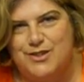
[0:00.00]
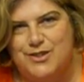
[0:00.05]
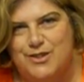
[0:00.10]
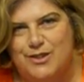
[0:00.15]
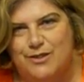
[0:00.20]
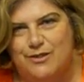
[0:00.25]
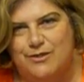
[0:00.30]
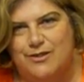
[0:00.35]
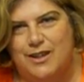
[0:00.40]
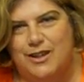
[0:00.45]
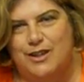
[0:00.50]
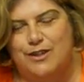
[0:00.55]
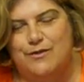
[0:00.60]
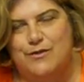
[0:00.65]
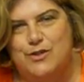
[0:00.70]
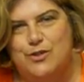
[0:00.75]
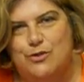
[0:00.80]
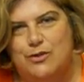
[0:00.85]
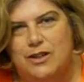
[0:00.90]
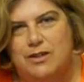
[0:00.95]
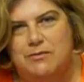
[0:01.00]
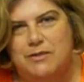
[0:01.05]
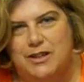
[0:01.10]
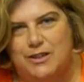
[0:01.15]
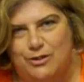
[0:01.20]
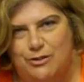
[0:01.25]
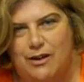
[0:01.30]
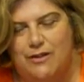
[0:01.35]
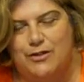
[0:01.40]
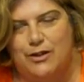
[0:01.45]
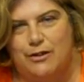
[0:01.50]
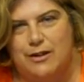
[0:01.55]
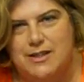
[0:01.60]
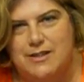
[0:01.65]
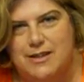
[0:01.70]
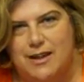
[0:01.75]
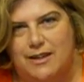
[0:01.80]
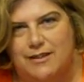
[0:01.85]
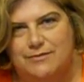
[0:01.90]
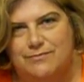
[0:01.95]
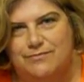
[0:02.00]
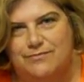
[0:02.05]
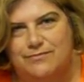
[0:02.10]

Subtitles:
So thank you for joining me. You have a great day.